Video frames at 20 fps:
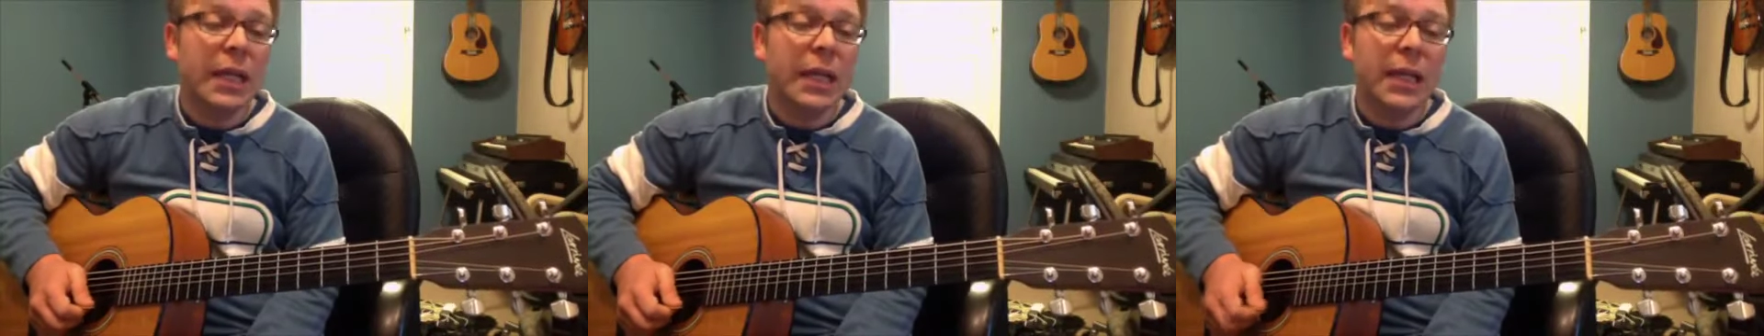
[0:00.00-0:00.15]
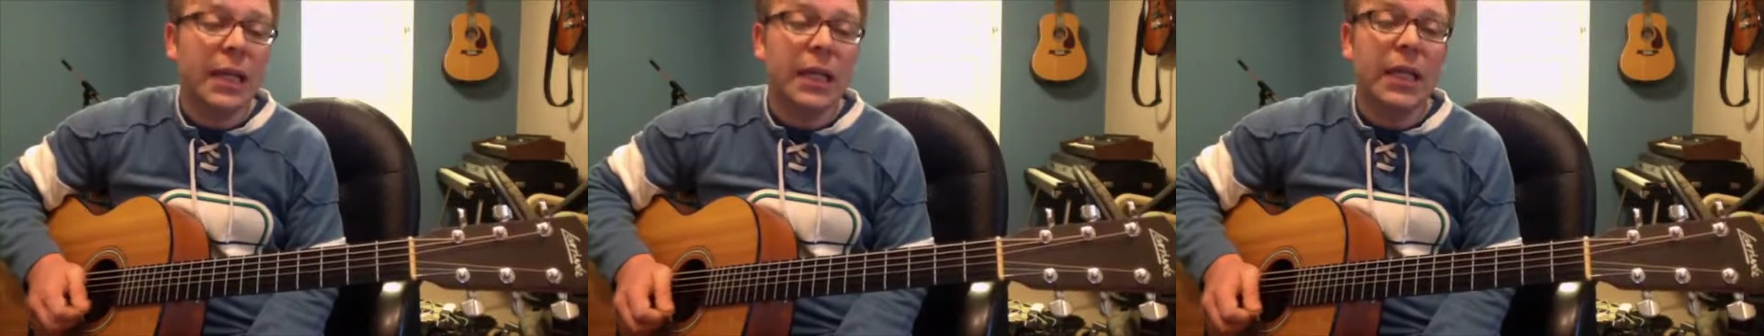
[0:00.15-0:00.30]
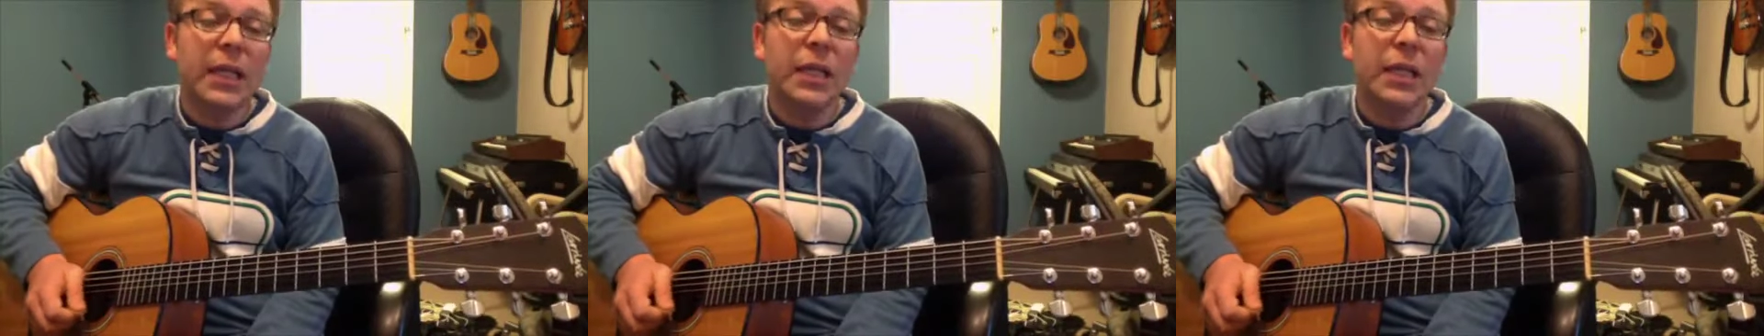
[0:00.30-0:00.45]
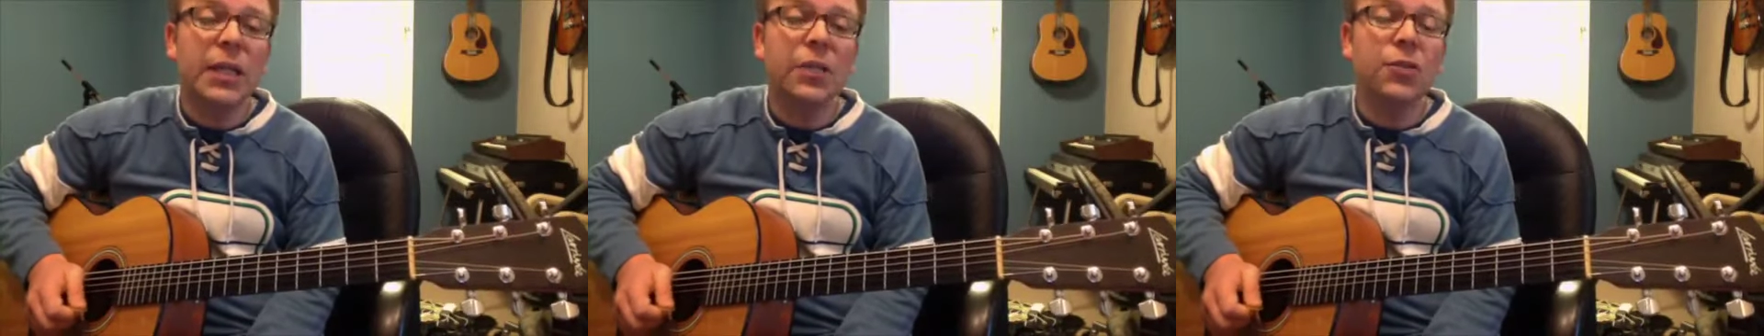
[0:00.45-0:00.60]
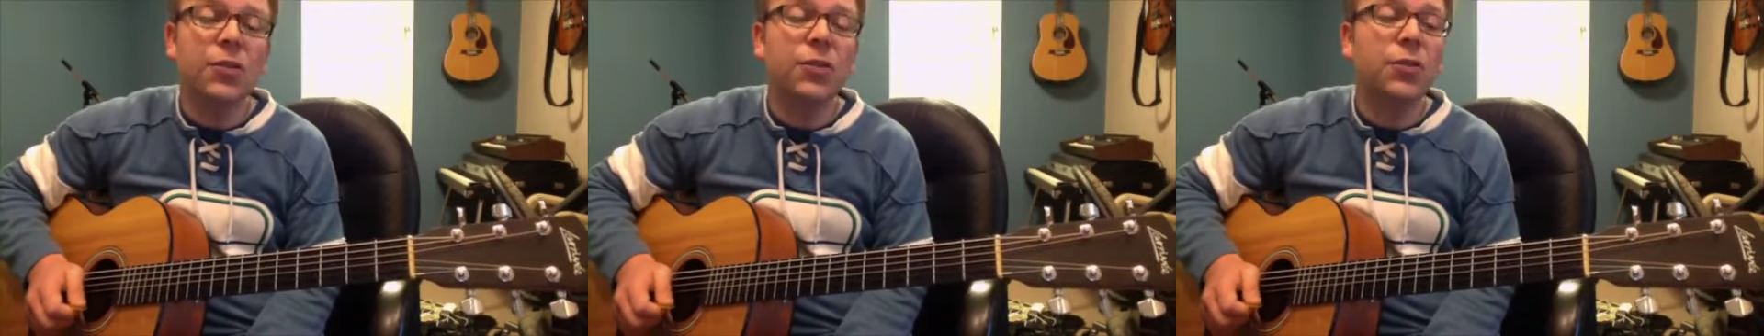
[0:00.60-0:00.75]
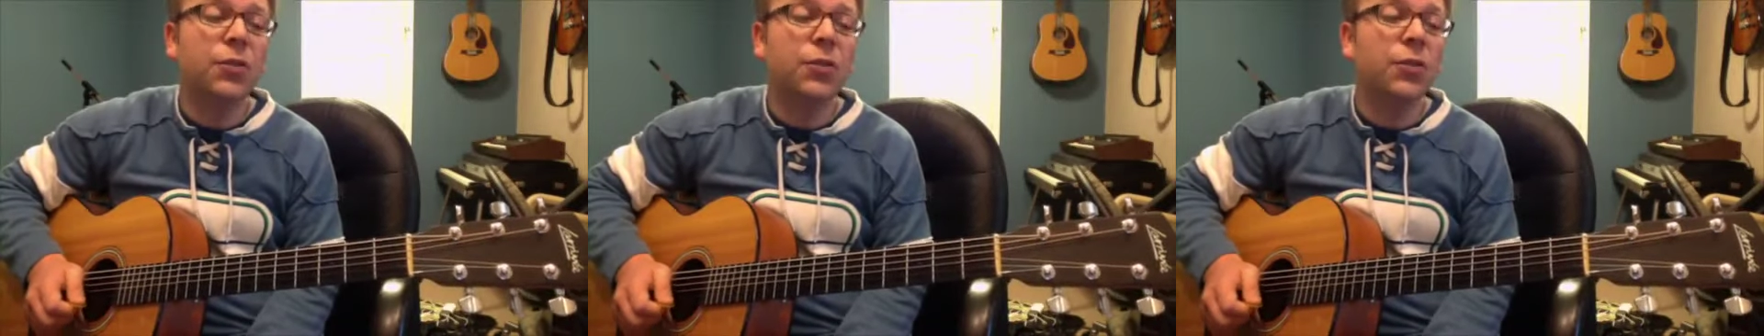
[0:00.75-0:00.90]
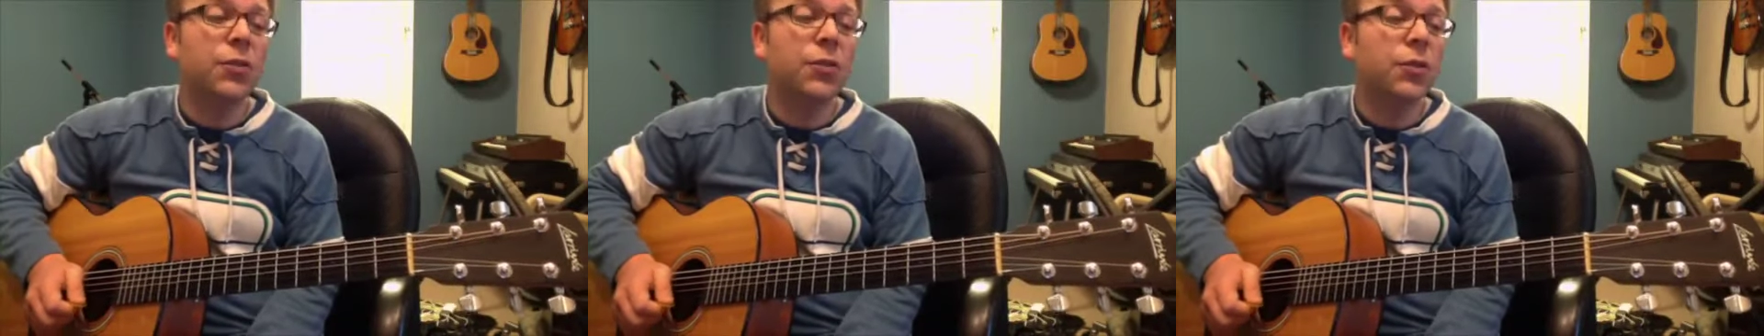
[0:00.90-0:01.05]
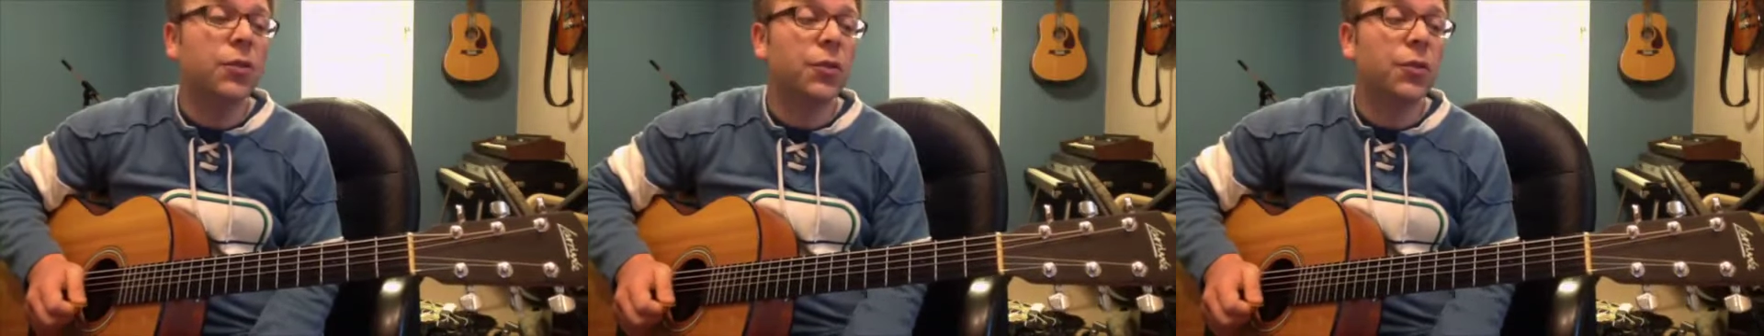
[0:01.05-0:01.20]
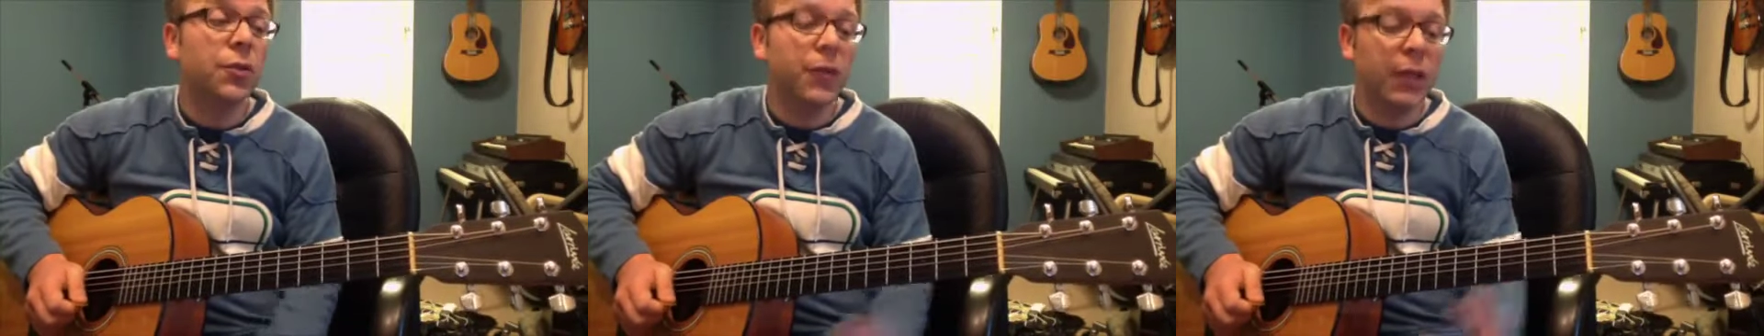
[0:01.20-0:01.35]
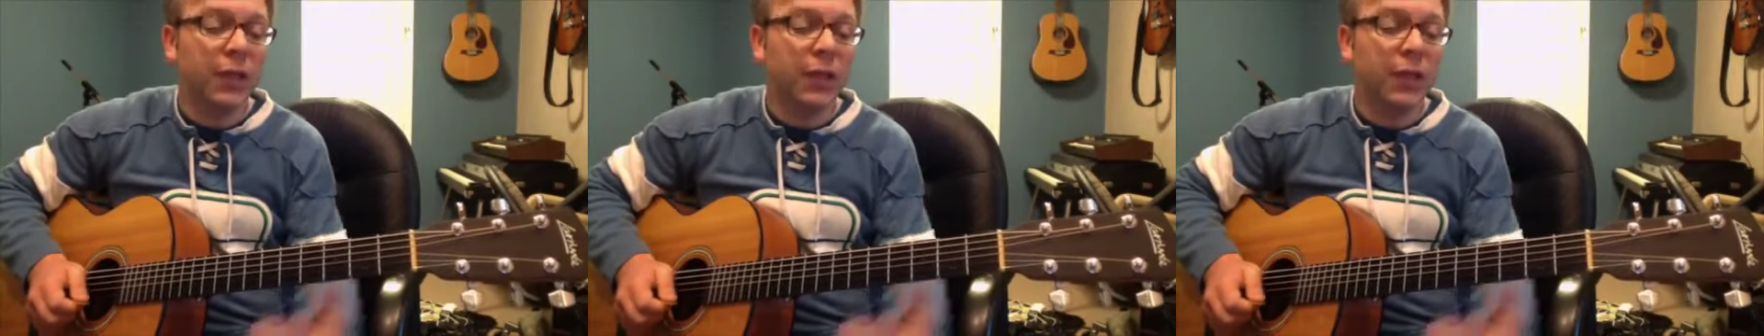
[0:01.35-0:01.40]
E, two, three,